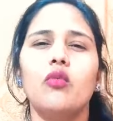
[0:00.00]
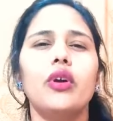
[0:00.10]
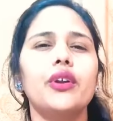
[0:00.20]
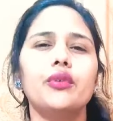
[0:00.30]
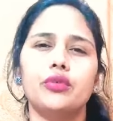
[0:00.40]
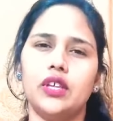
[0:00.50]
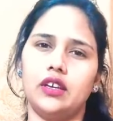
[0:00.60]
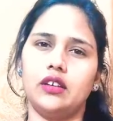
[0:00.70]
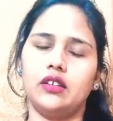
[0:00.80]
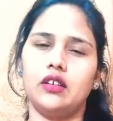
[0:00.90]
What do you
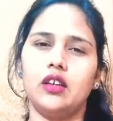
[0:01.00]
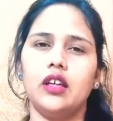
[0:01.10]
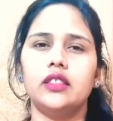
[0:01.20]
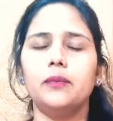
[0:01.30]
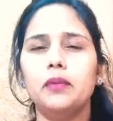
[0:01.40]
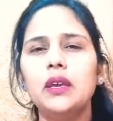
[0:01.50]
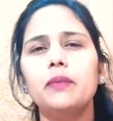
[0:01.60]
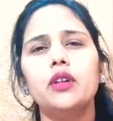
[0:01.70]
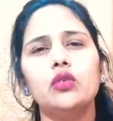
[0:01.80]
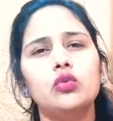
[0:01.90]
think? The
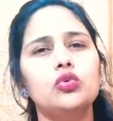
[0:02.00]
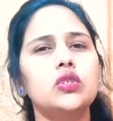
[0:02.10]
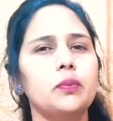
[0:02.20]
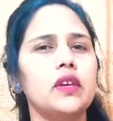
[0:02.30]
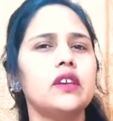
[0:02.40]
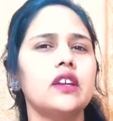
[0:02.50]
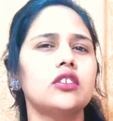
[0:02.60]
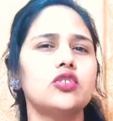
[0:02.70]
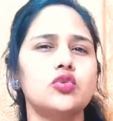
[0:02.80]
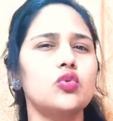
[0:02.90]
people who speak
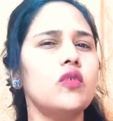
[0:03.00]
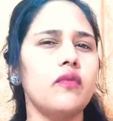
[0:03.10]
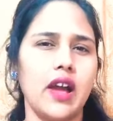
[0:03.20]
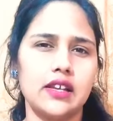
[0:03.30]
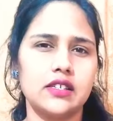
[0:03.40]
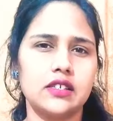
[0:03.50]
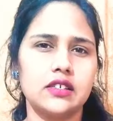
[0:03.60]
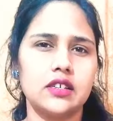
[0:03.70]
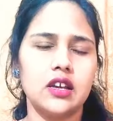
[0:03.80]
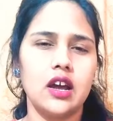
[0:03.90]
English too fast
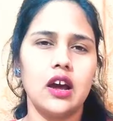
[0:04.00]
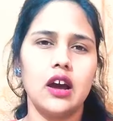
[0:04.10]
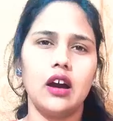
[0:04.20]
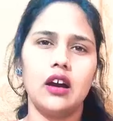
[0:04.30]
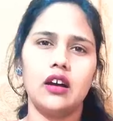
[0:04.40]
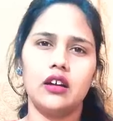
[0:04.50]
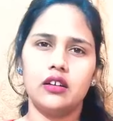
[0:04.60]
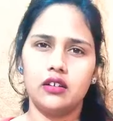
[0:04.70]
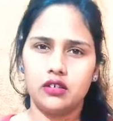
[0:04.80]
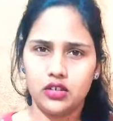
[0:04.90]

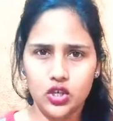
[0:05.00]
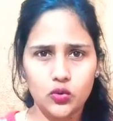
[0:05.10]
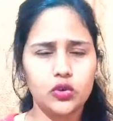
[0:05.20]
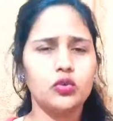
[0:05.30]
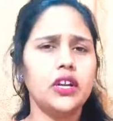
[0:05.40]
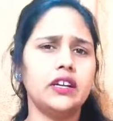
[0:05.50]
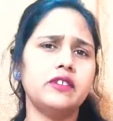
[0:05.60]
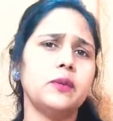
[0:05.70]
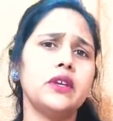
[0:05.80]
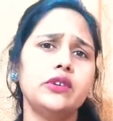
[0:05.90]
are equal to
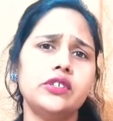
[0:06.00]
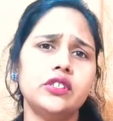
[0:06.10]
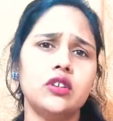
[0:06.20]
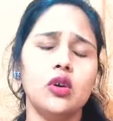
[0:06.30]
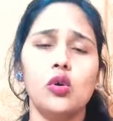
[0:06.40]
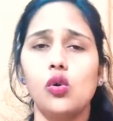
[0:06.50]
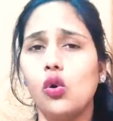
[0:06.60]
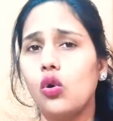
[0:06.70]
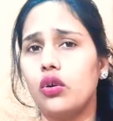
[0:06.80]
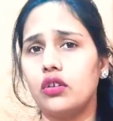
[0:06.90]
native speakers?
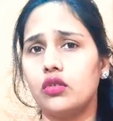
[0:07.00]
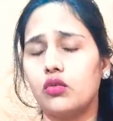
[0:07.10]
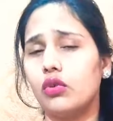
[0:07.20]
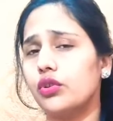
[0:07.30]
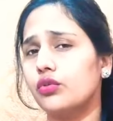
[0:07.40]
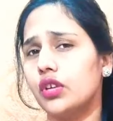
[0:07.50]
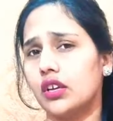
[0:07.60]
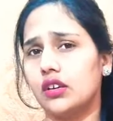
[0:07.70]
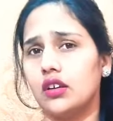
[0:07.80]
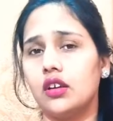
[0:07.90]
Or what do you
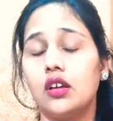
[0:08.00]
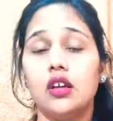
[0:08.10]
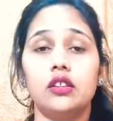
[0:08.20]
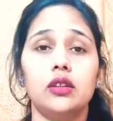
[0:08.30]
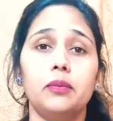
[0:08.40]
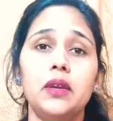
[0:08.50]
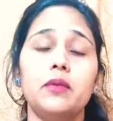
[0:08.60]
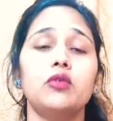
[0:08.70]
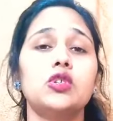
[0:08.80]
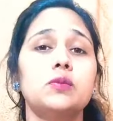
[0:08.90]
think? The
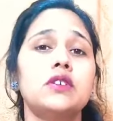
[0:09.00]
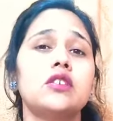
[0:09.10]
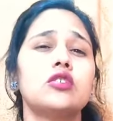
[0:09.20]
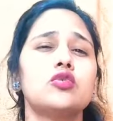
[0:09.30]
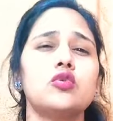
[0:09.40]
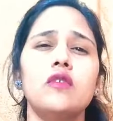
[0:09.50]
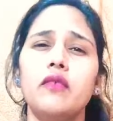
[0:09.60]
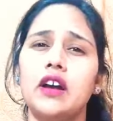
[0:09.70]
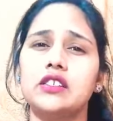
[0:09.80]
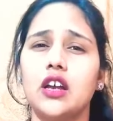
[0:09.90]
people who speak English too
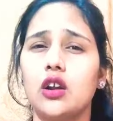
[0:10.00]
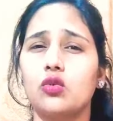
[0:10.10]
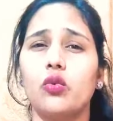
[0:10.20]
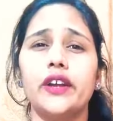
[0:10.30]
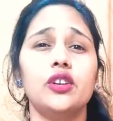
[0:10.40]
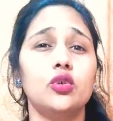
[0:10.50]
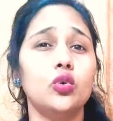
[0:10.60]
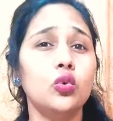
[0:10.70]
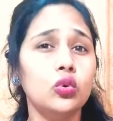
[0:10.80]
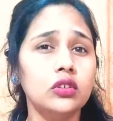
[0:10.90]
fast are quite
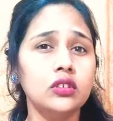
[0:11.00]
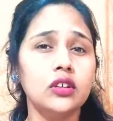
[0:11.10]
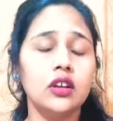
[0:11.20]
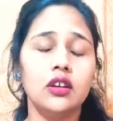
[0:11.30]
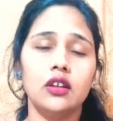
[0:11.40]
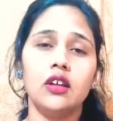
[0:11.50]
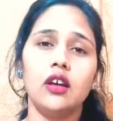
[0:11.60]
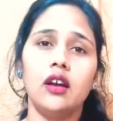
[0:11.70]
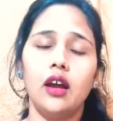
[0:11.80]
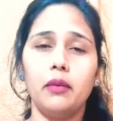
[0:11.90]
cool?
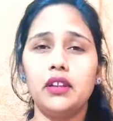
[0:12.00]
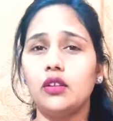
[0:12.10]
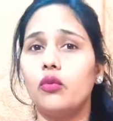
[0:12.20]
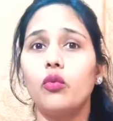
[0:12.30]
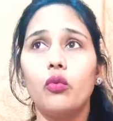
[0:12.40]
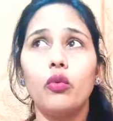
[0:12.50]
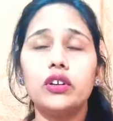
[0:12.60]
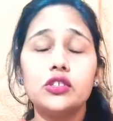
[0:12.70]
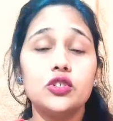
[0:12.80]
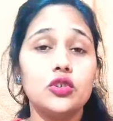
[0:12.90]
I mean,
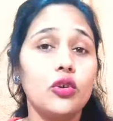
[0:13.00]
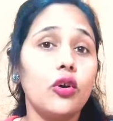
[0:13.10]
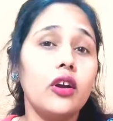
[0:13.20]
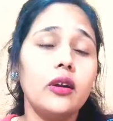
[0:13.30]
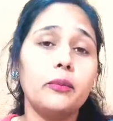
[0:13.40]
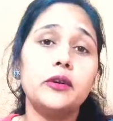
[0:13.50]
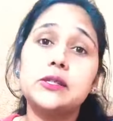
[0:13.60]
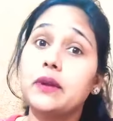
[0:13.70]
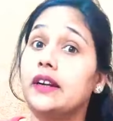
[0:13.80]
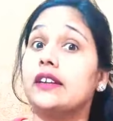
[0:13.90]
what is your
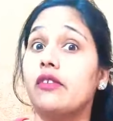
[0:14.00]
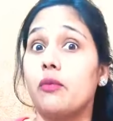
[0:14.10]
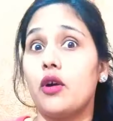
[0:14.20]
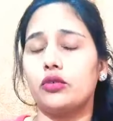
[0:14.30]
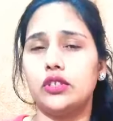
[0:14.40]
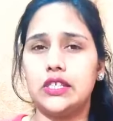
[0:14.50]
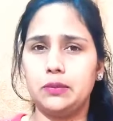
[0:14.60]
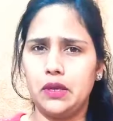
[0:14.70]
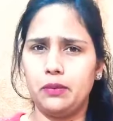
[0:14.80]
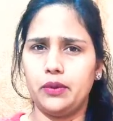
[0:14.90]
perspective about
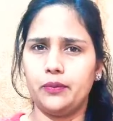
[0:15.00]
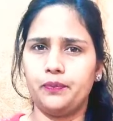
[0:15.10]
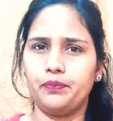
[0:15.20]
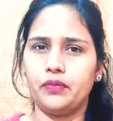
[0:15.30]
these people?